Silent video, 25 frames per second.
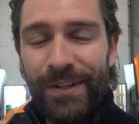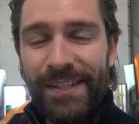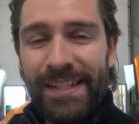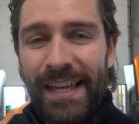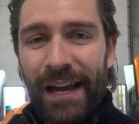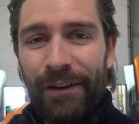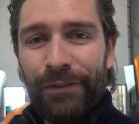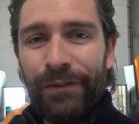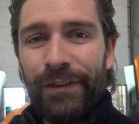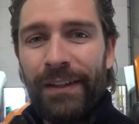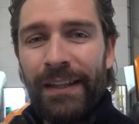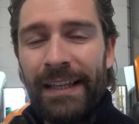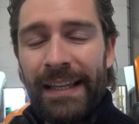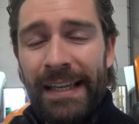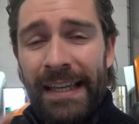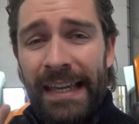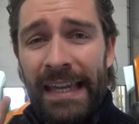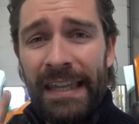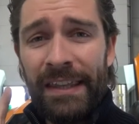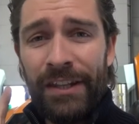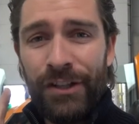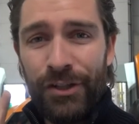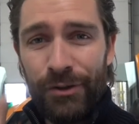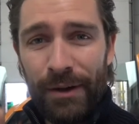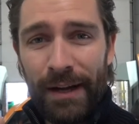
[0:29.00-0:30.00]
was
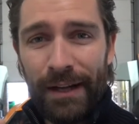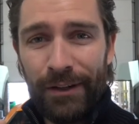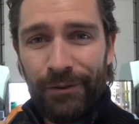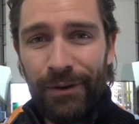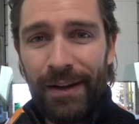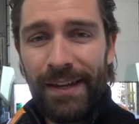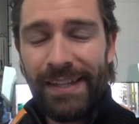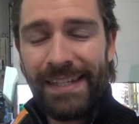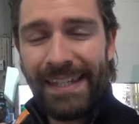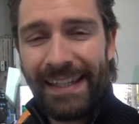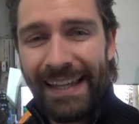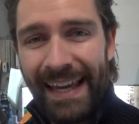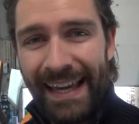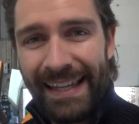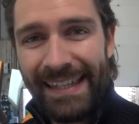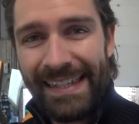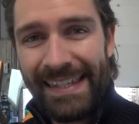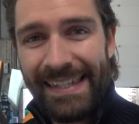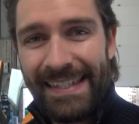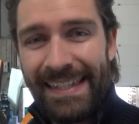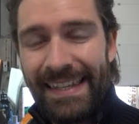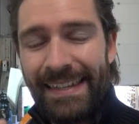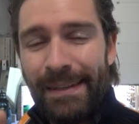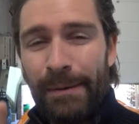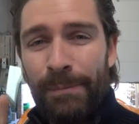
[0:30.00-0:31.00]
definitely the drag race
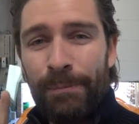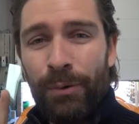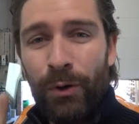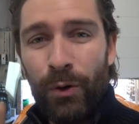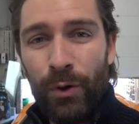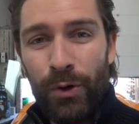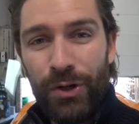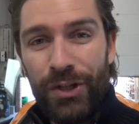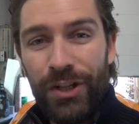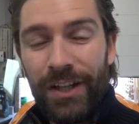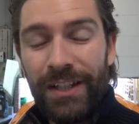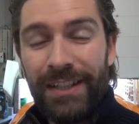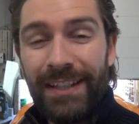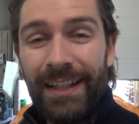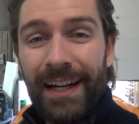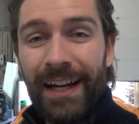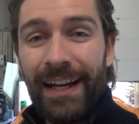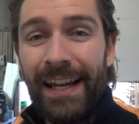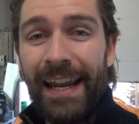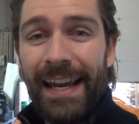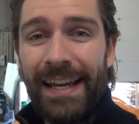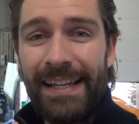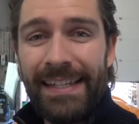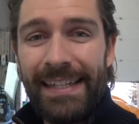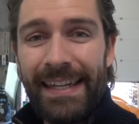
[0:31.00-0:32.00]
against the Porsche
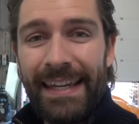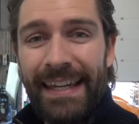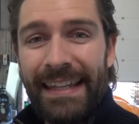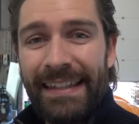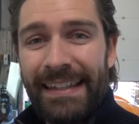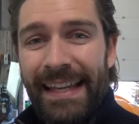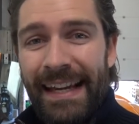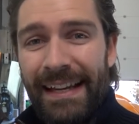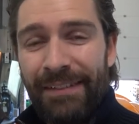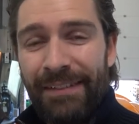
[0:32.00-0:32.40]
nine eighteen.